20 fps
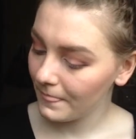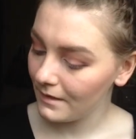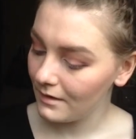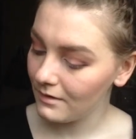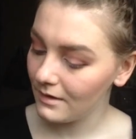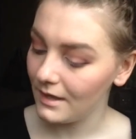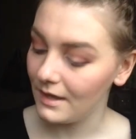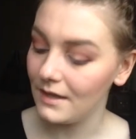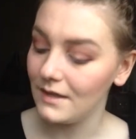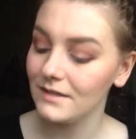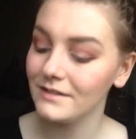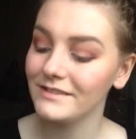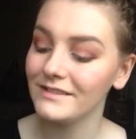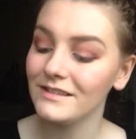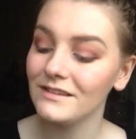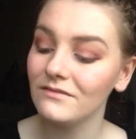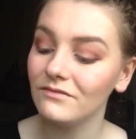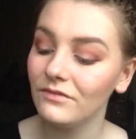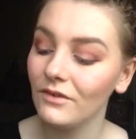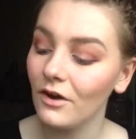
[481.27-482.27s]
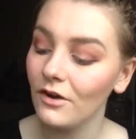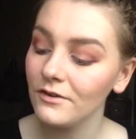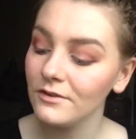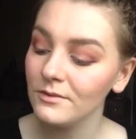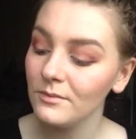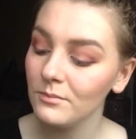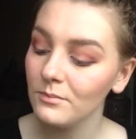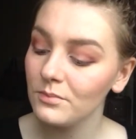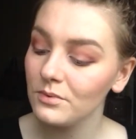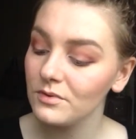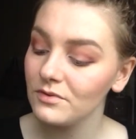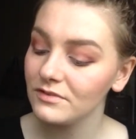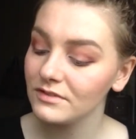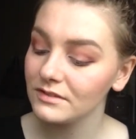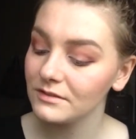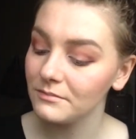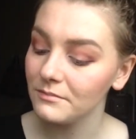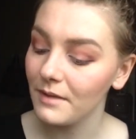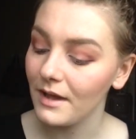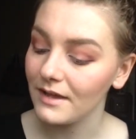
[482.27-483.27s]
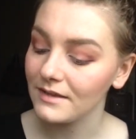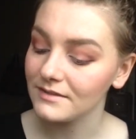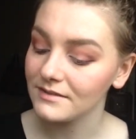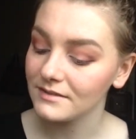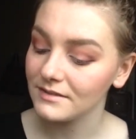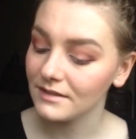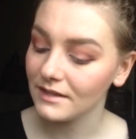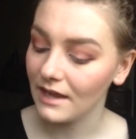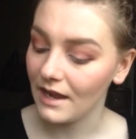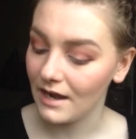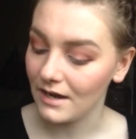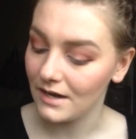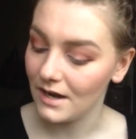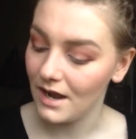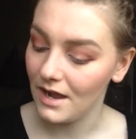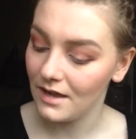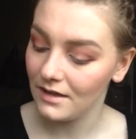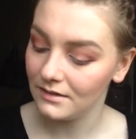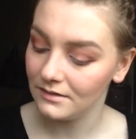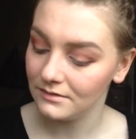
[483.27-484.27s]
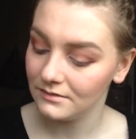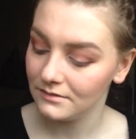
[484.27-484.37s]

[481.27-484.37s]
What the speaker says: Okay, it's the Volume Boost Mascara.